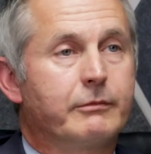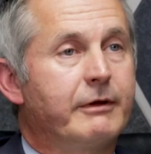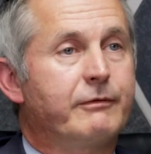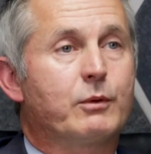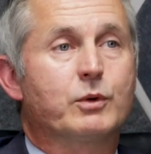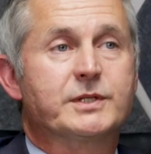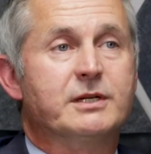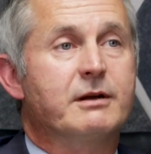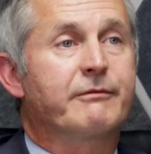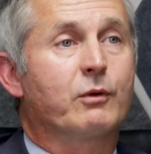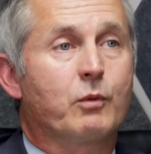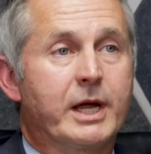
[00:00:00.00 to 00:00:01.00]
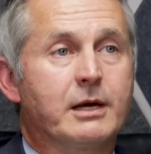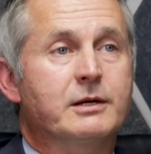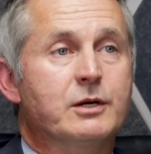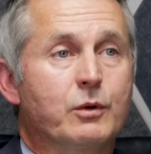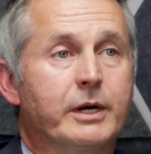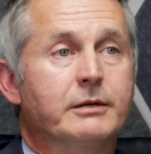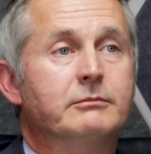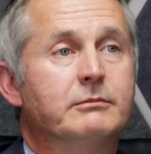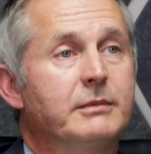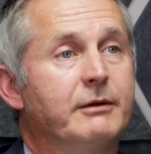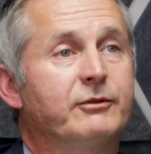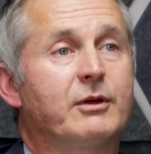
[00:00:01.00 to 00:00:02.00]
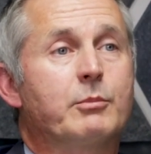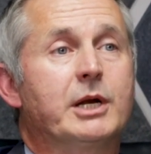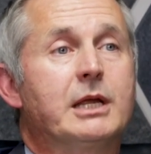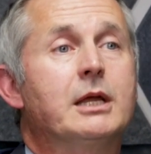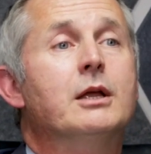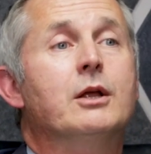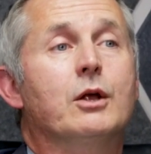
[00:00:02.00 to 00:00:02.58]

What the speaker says: if there was a different way to do it, if somebody